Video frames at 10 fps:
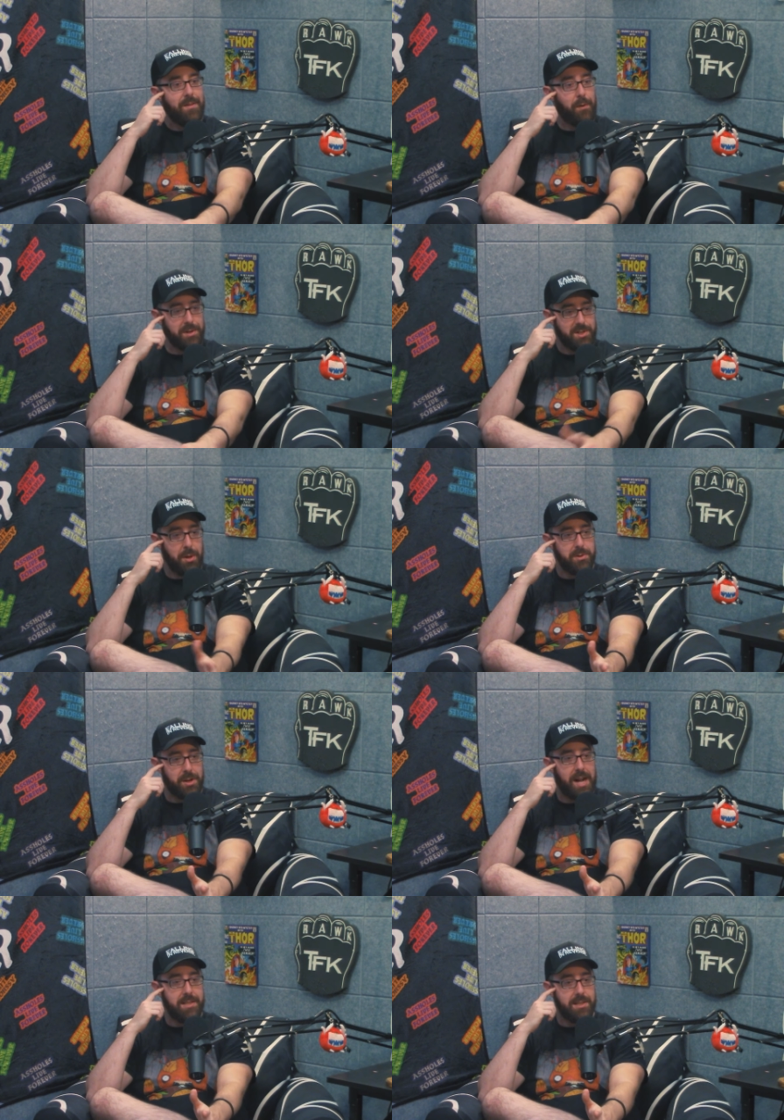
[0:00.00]
full disclosure
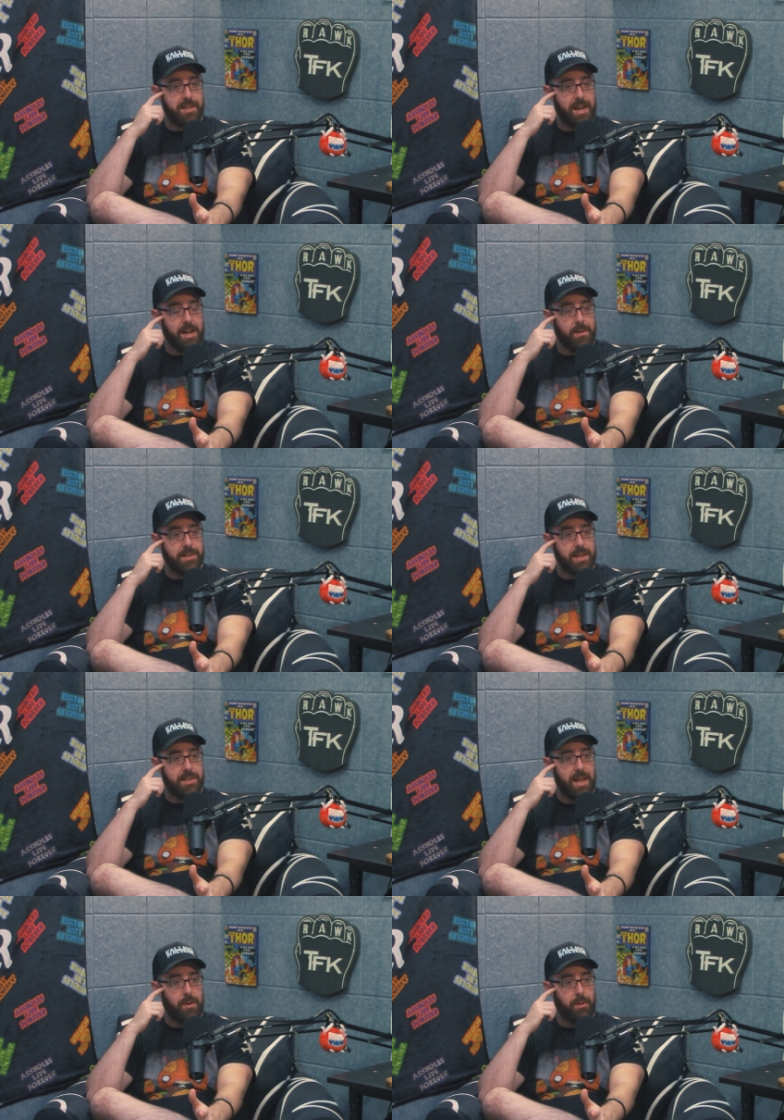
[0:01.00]
guys is that you know it's it's
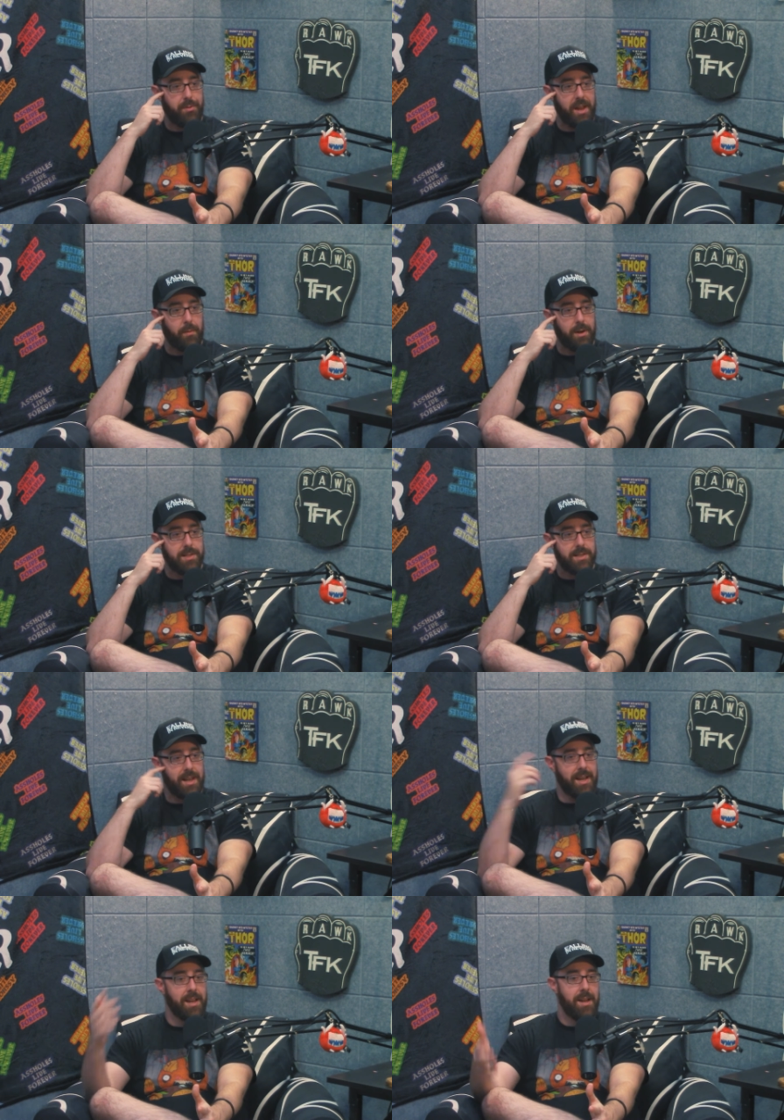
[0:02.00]
that whole thing where it's
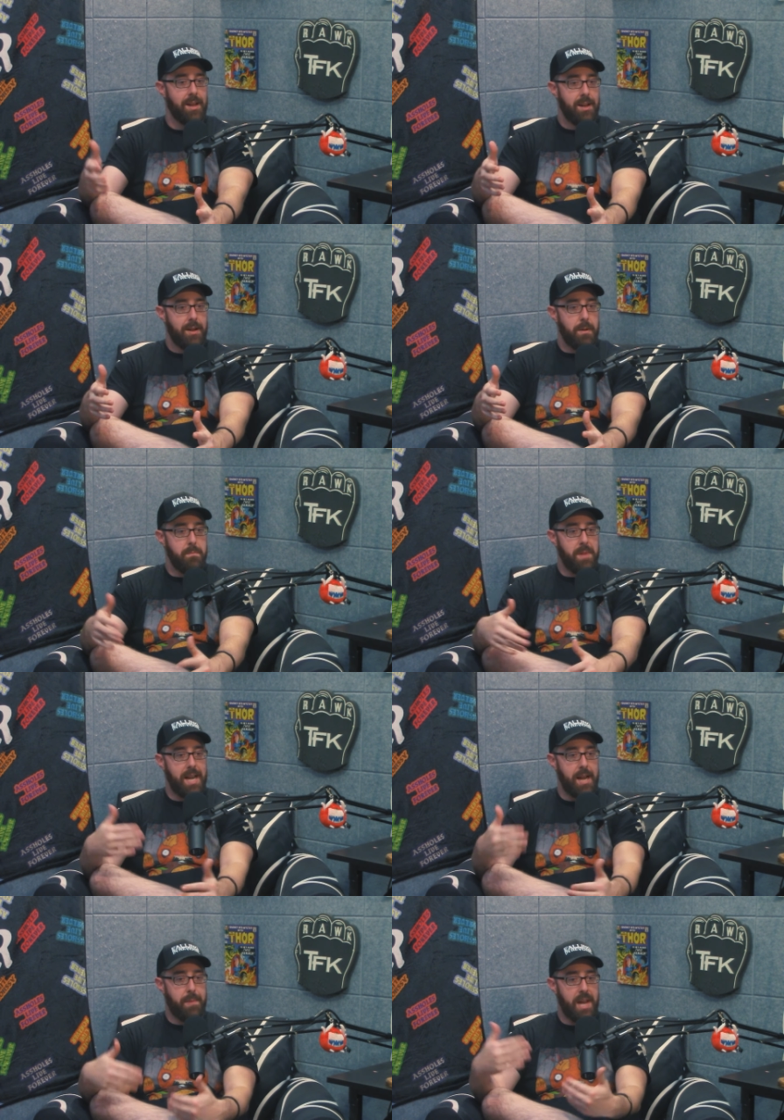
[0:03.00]
like
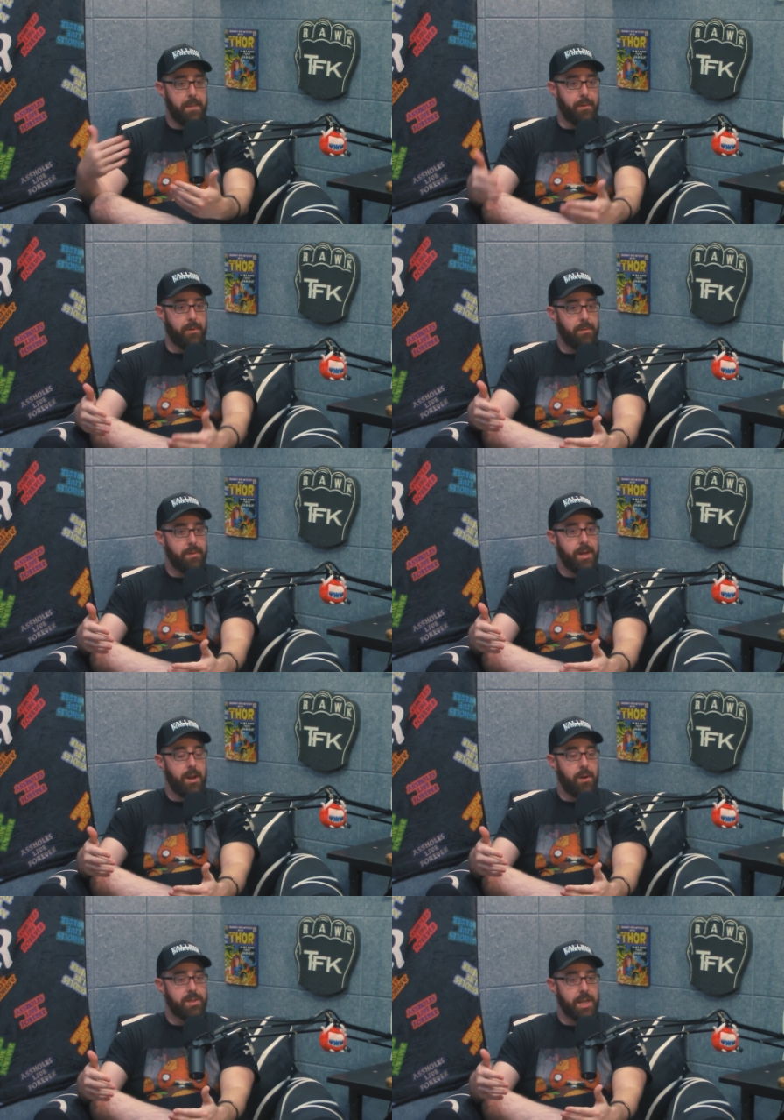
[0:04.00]
meeting people, you
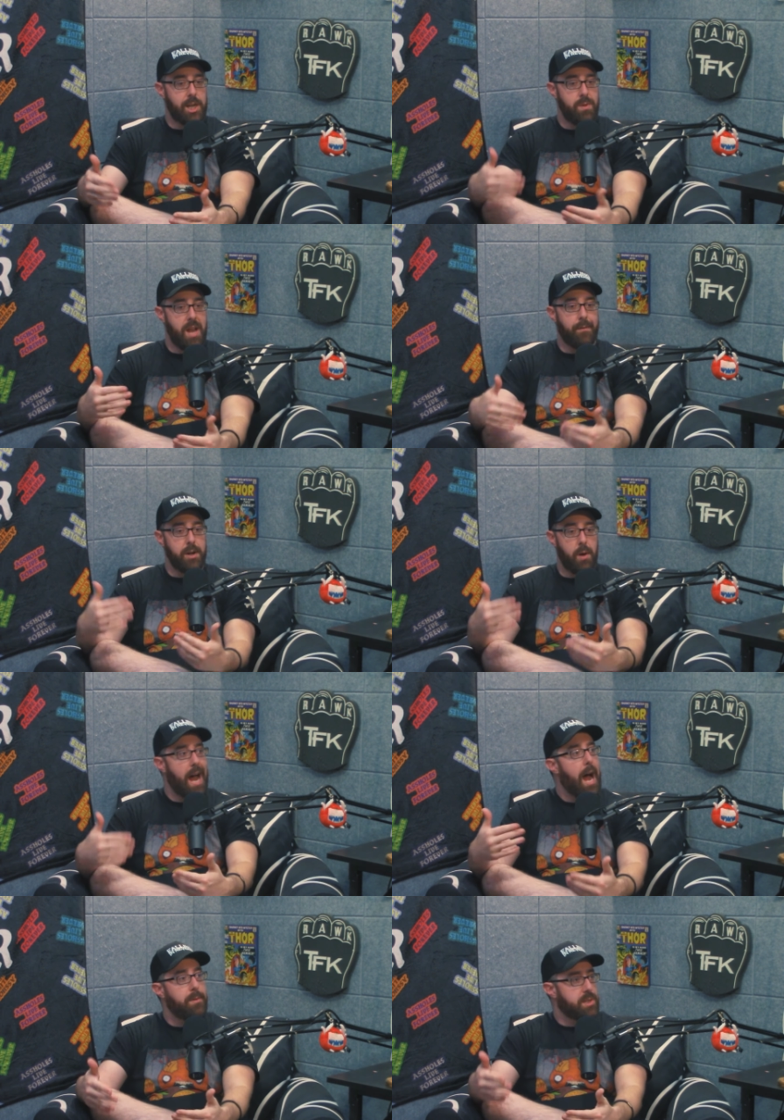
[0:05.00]
know, it's like you never know
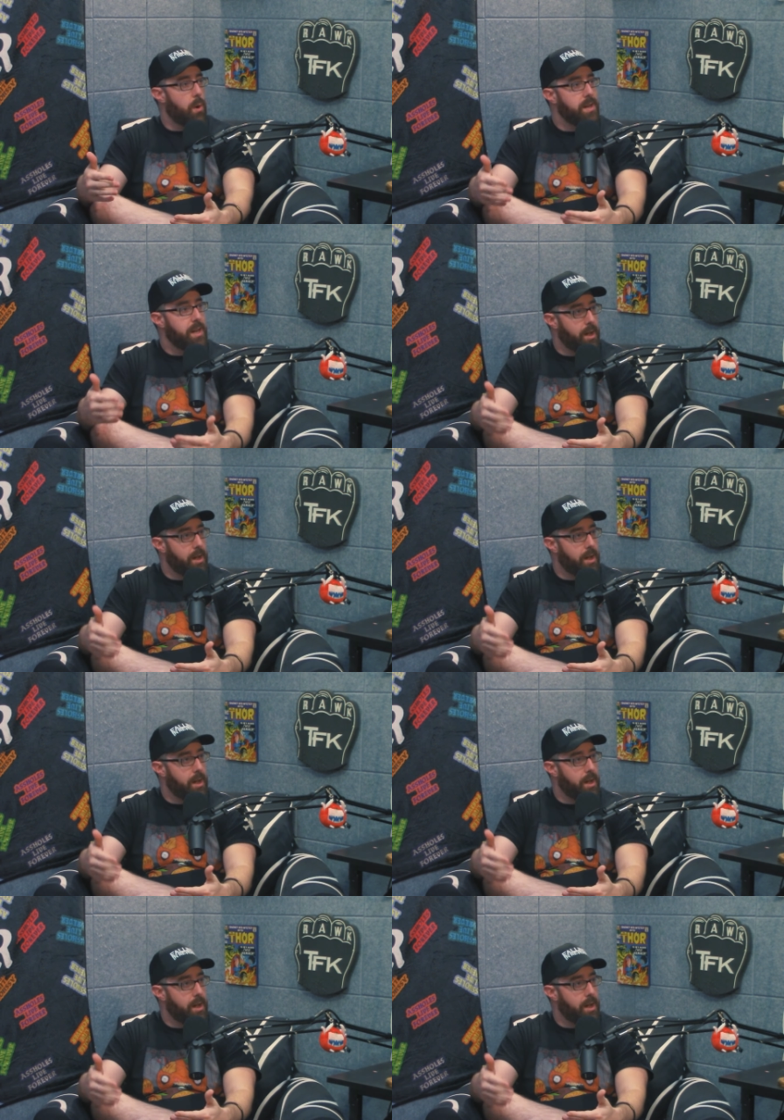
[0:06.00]
how it's going to